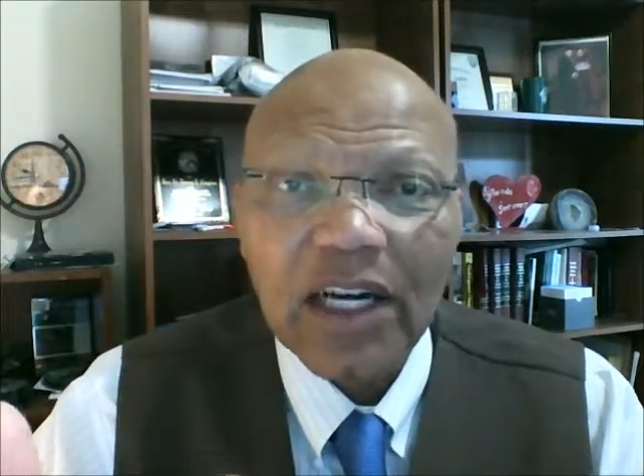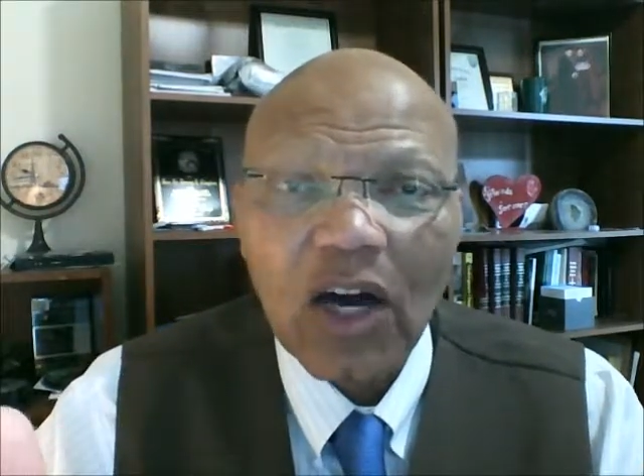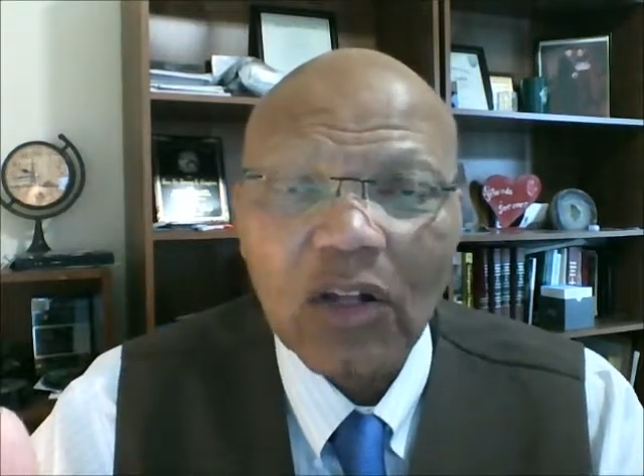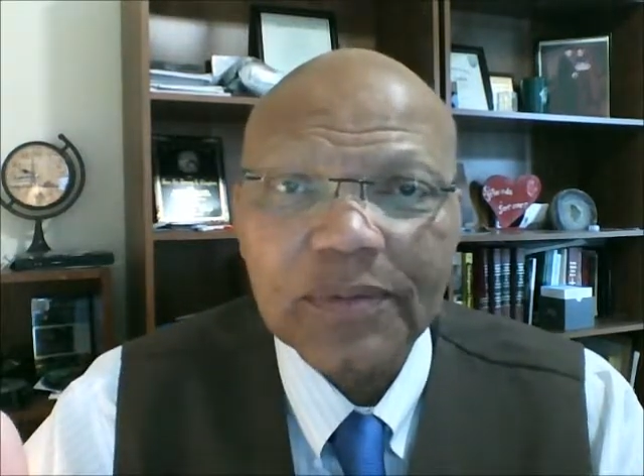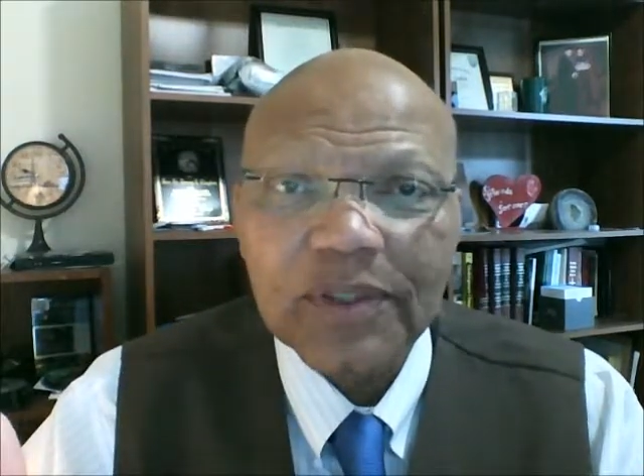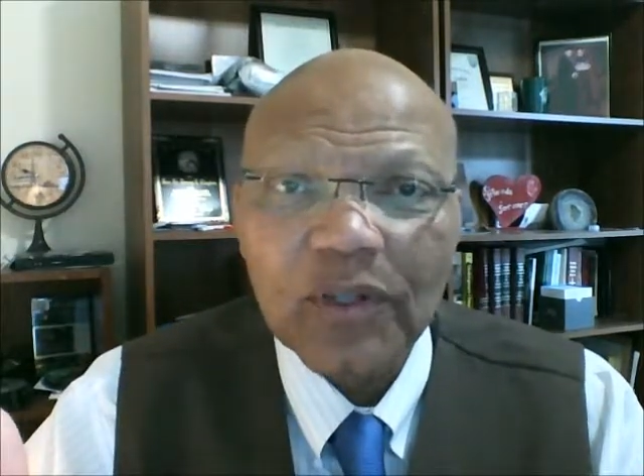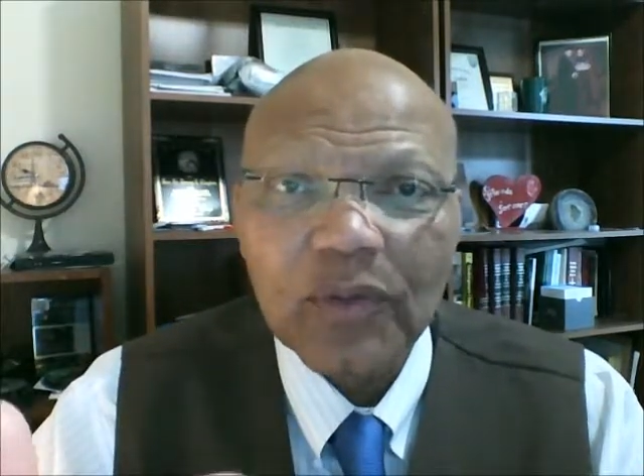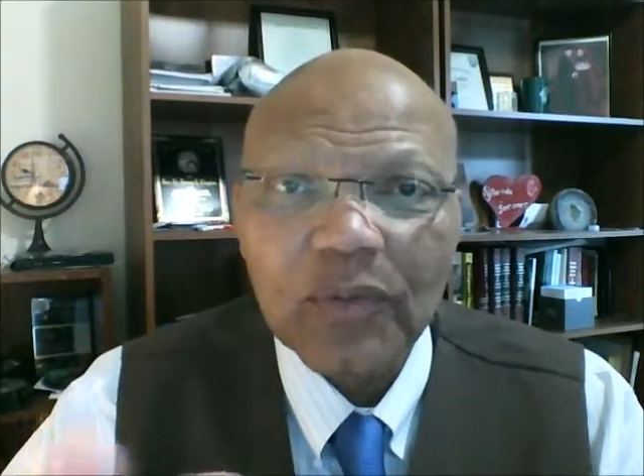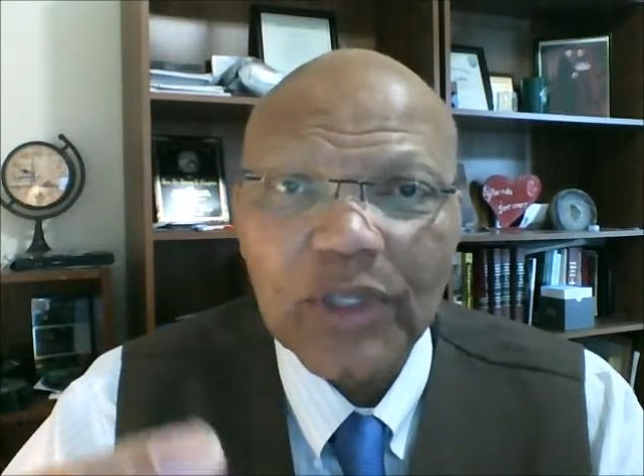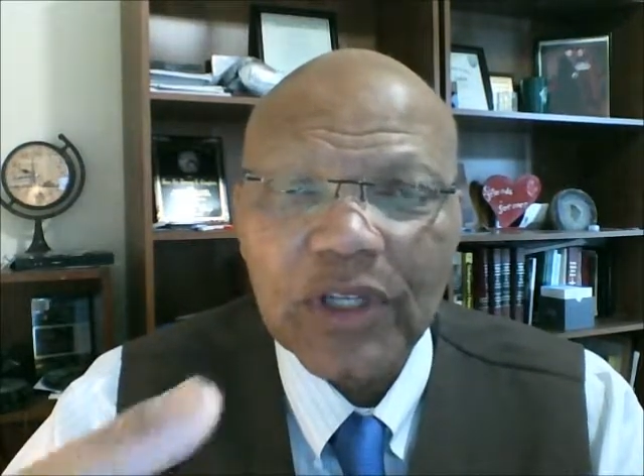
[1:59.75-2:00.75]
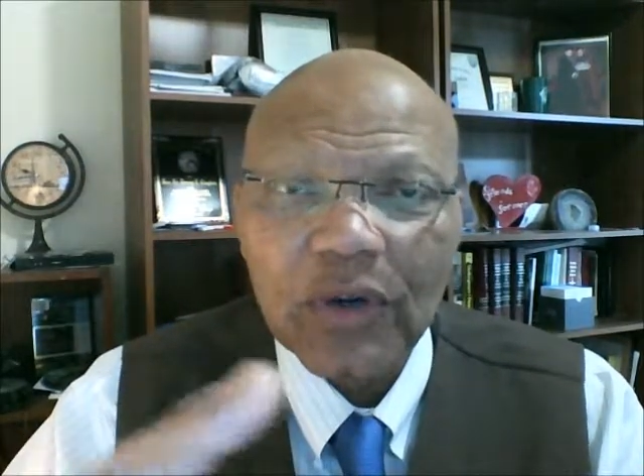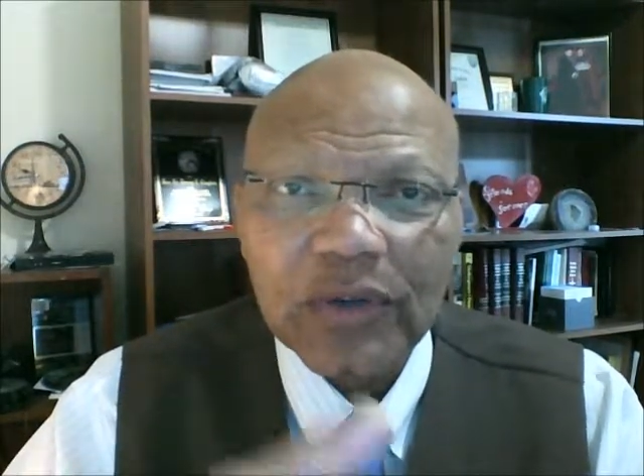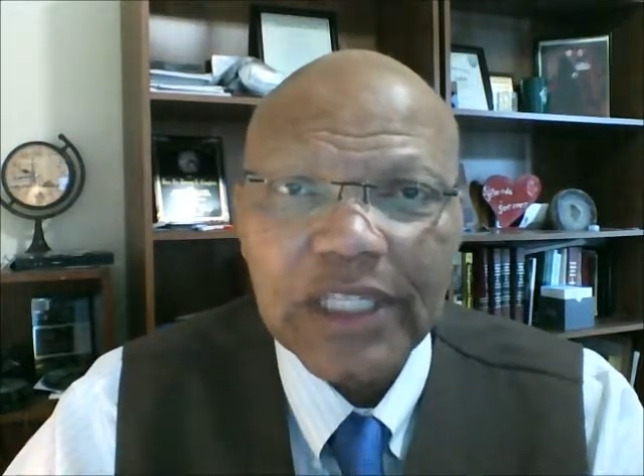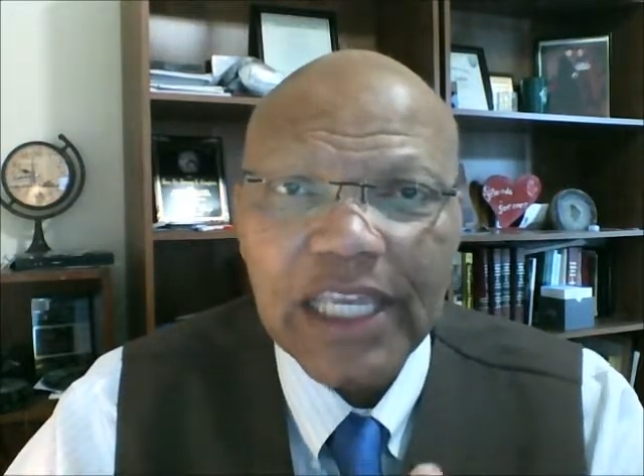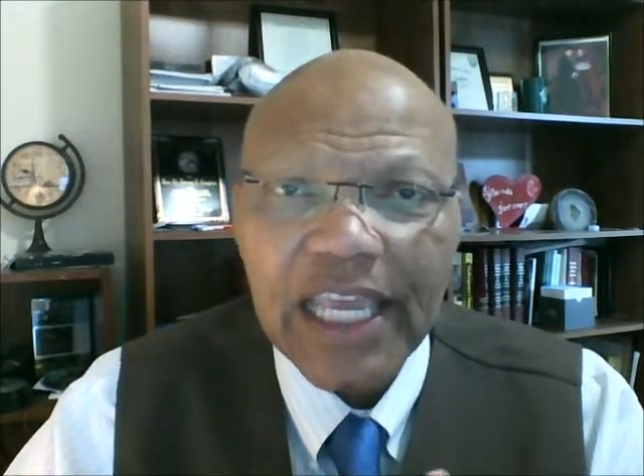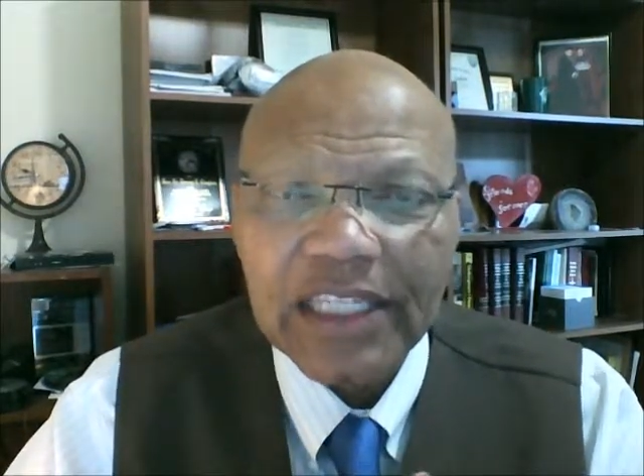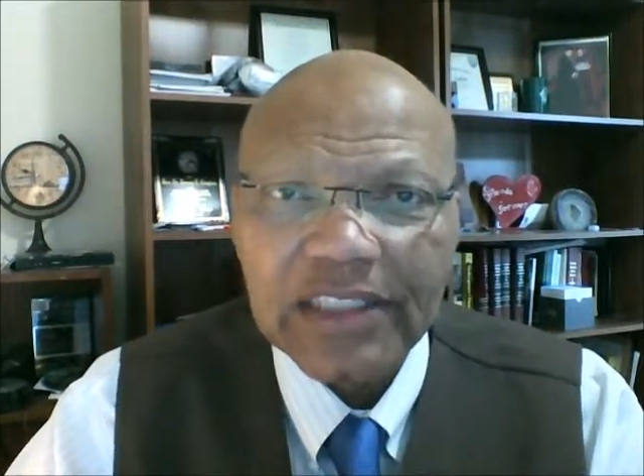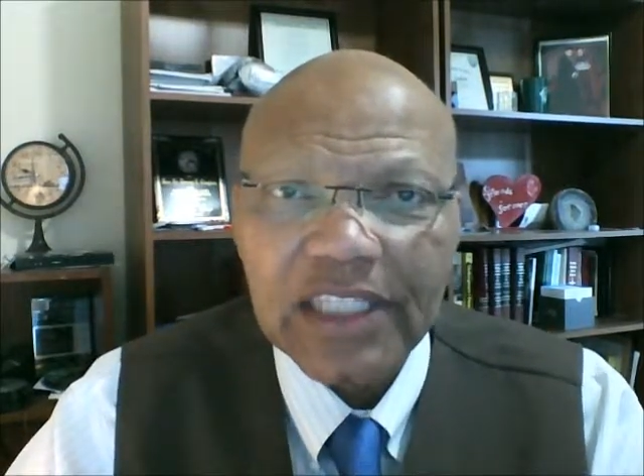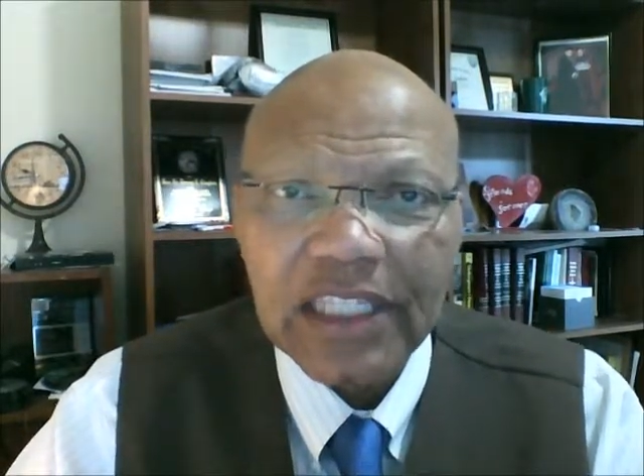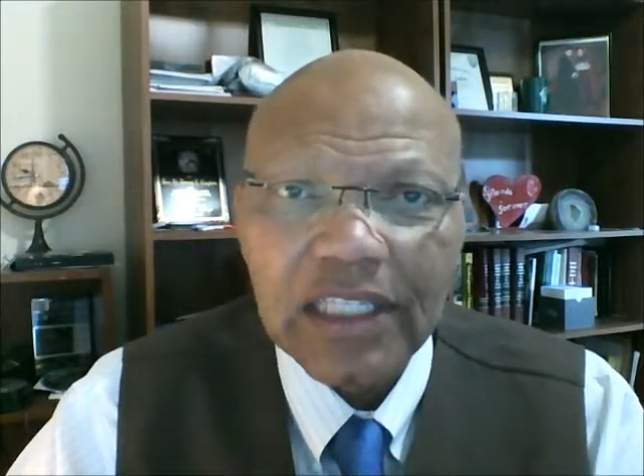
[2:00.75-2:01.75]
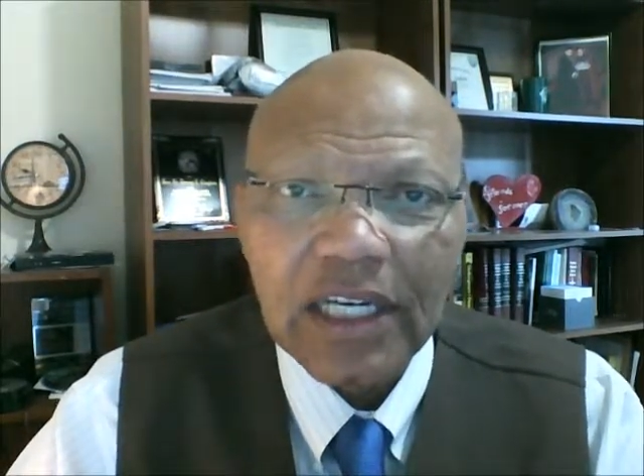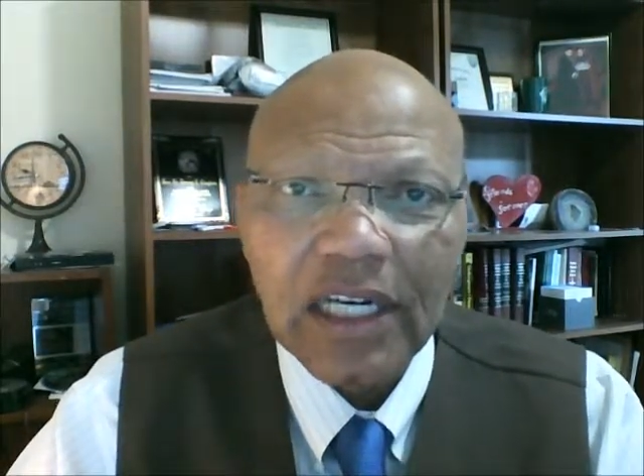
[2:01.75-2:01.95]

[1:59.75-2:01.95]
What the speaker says: also we know he has the